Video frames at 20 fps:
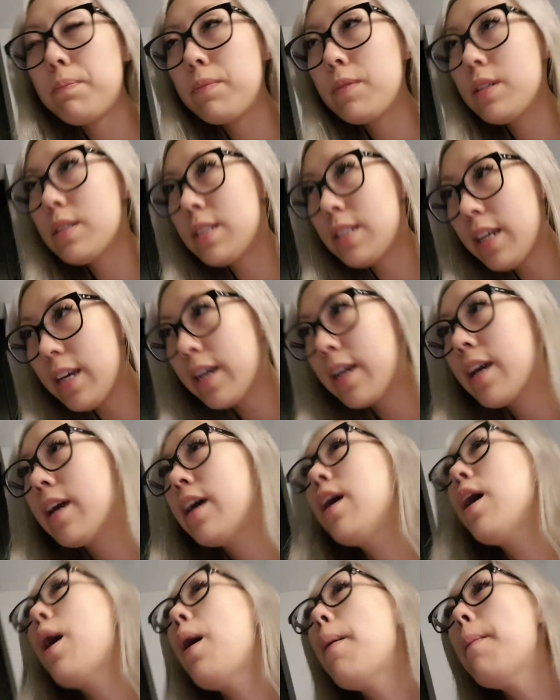sick
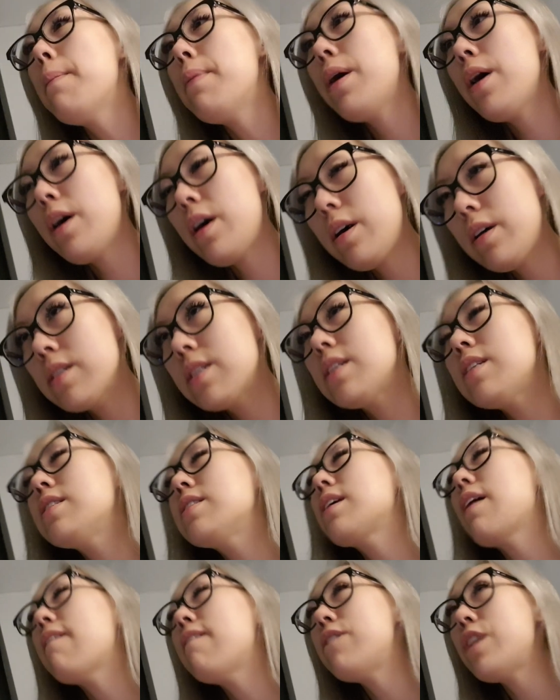
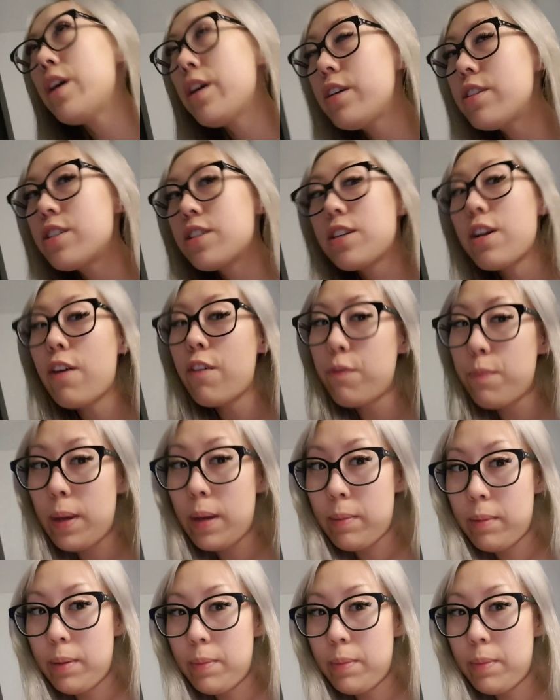person's version of baby